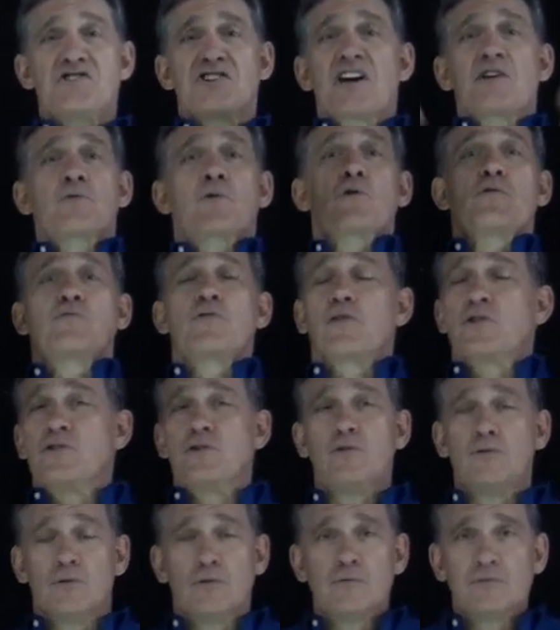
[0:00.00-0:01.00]
general for
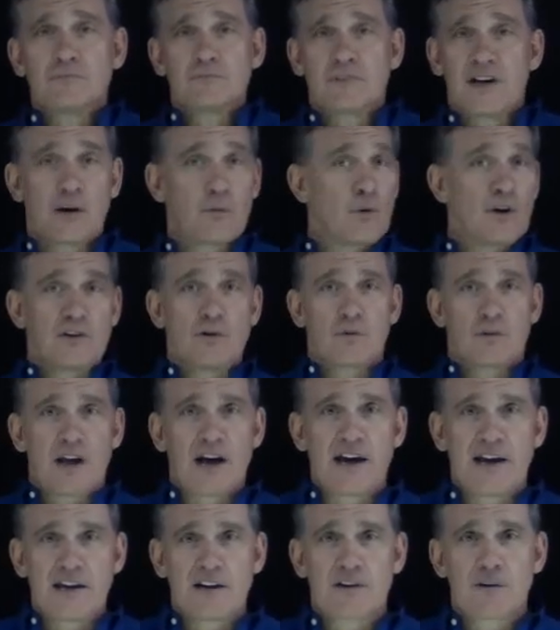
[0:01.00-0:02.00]
you and what you
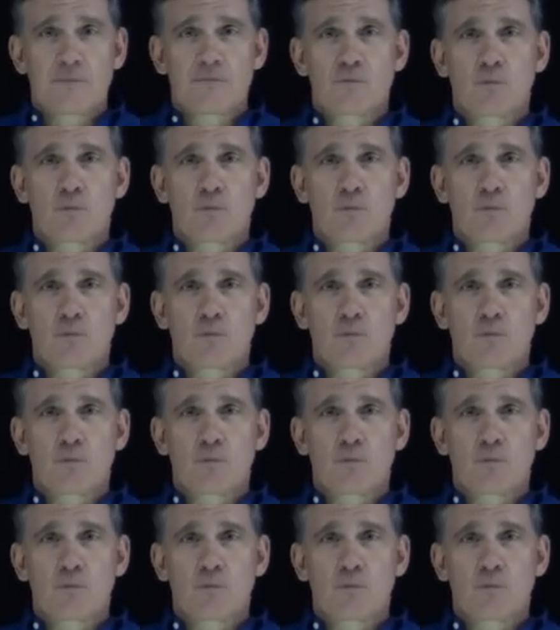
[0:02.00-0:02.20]
like,